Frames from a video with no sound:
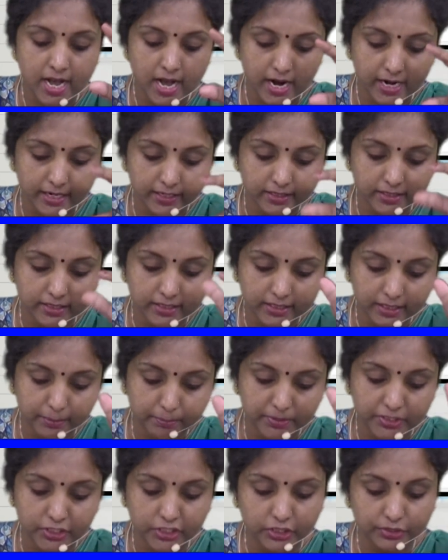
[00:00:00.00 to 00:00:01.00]
under that
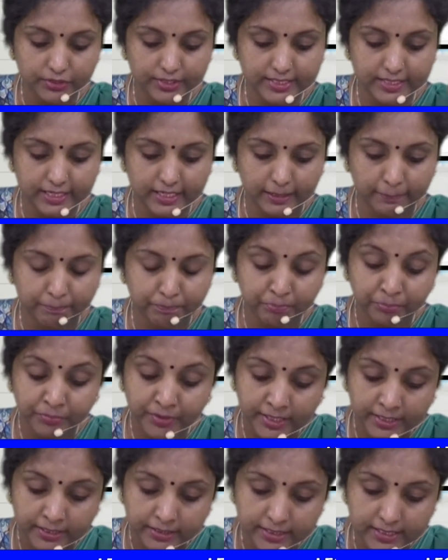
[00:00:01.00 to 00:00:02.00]
particular scheme.
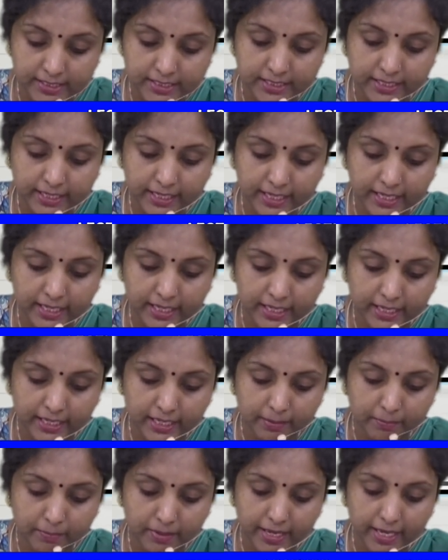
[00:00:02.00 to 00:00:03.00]
This
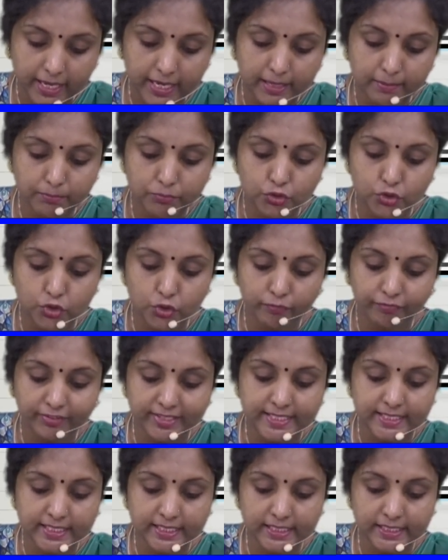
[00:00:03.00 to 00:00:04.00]
scheme aims to
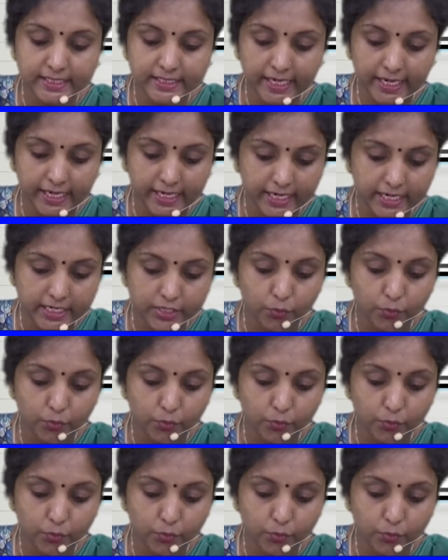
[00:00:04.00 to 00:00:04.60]
facilitate